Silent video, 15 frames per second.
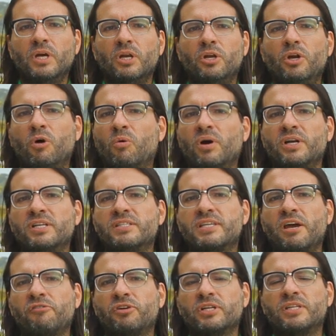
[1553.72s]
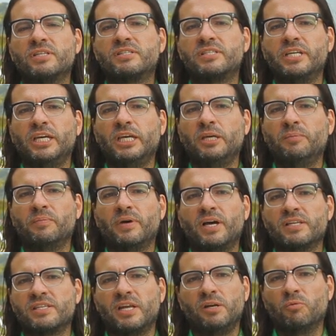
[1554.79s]
No one is ever the same
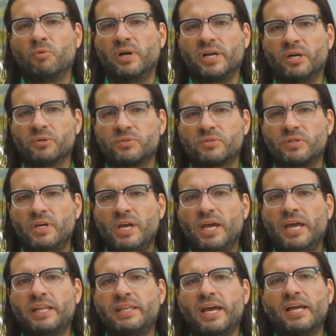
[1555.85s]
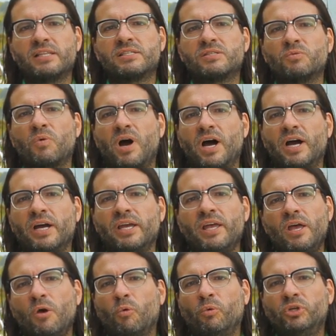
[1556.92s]
as anyone else. And that's why
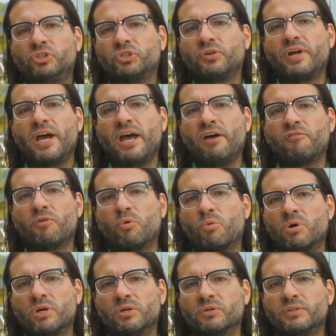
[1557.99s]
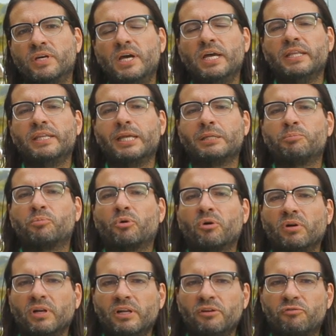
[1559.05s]
we should have a world that
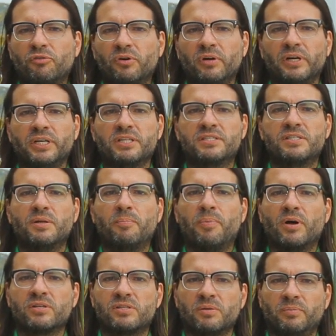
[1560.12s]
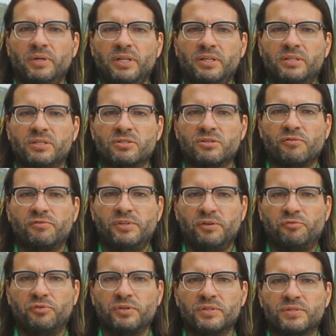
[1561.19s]
proliferates the possibilities of
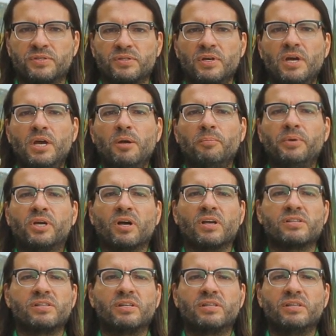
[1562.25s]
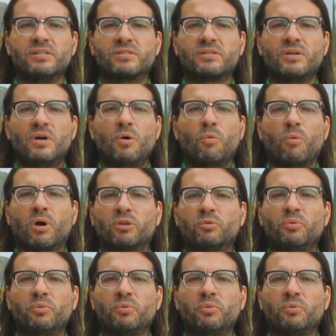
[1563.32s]
difference, because it is what